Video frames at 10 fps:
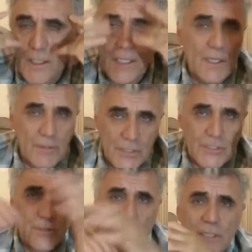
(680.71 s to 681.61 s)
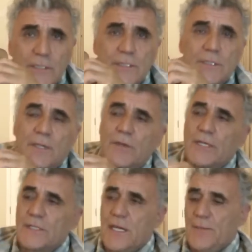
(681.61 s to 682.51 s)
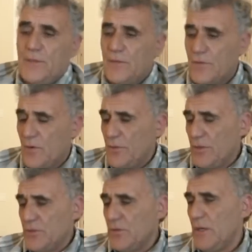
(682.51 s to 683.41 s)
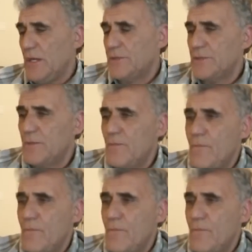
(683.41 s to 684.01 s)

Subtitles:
In our stories, in our example of Romeo and Juliet,